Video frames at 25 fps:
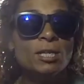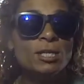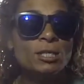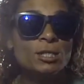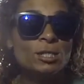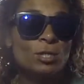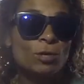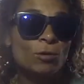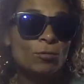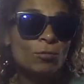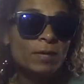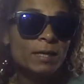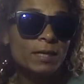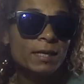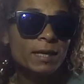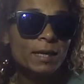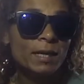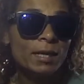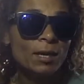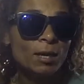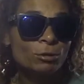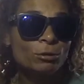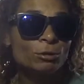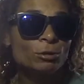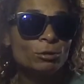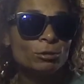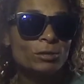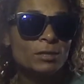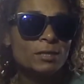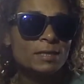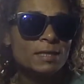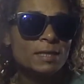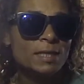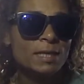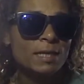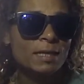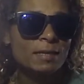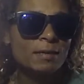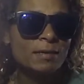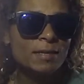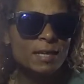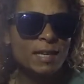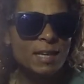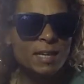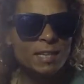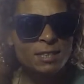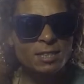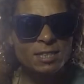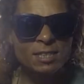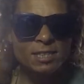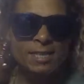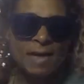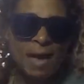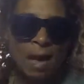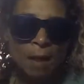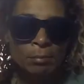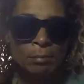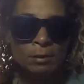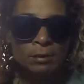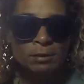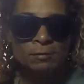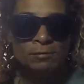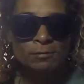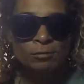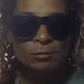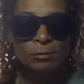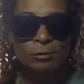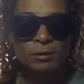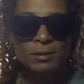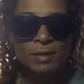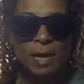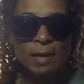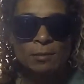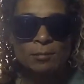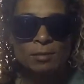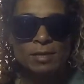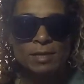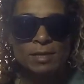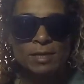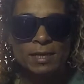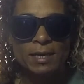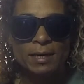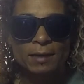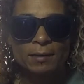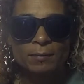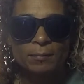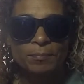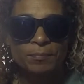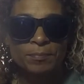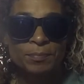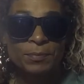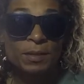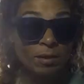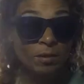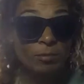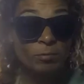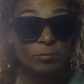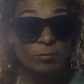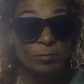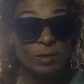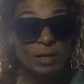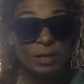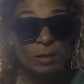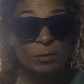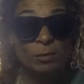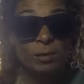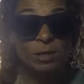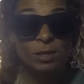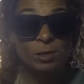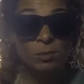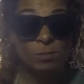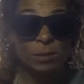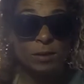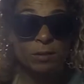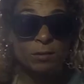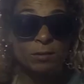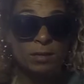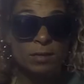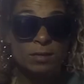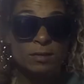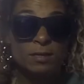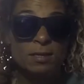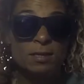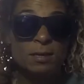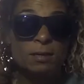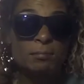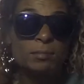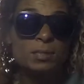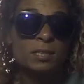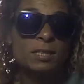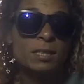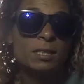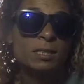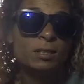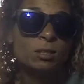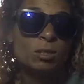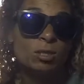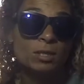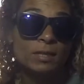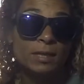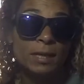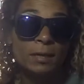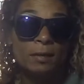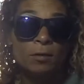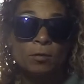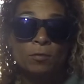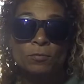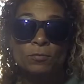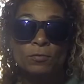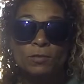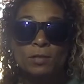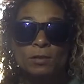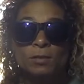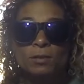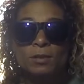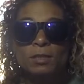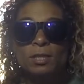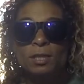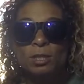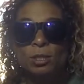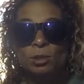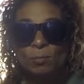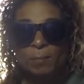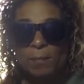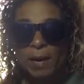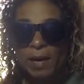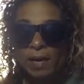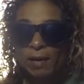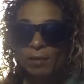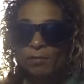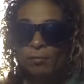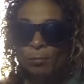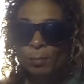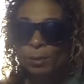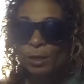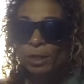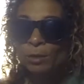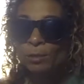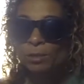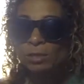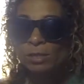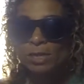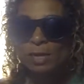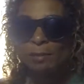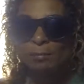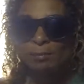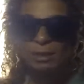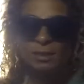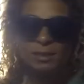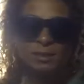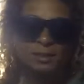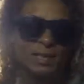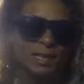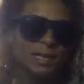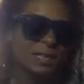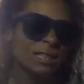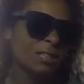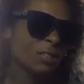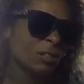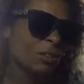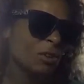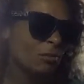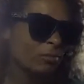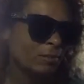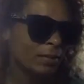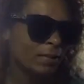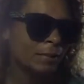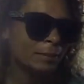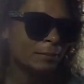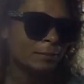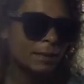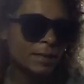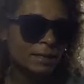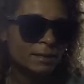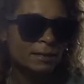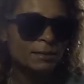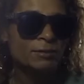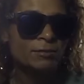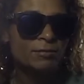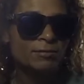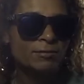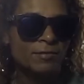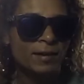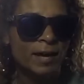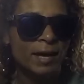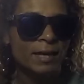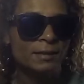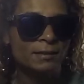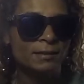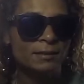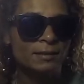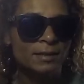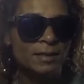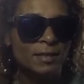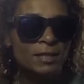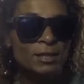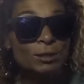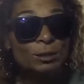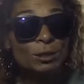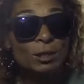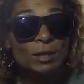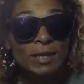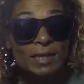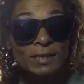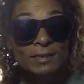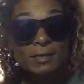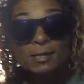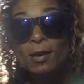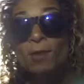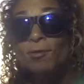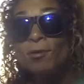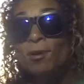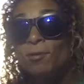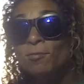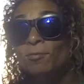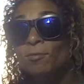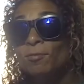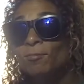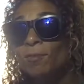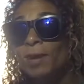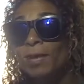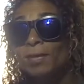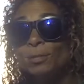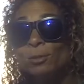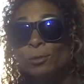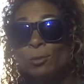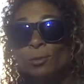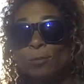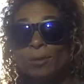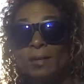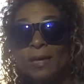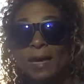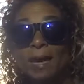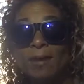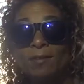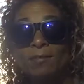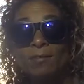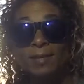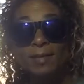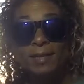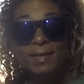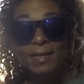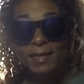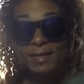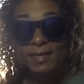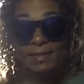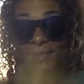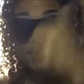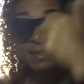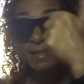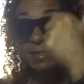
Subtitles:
so when they go to the sea, it just happens a few times a year. When you experience something not that often, you may have preconceptions that are not really based on fact. So let's go over why scuba diving is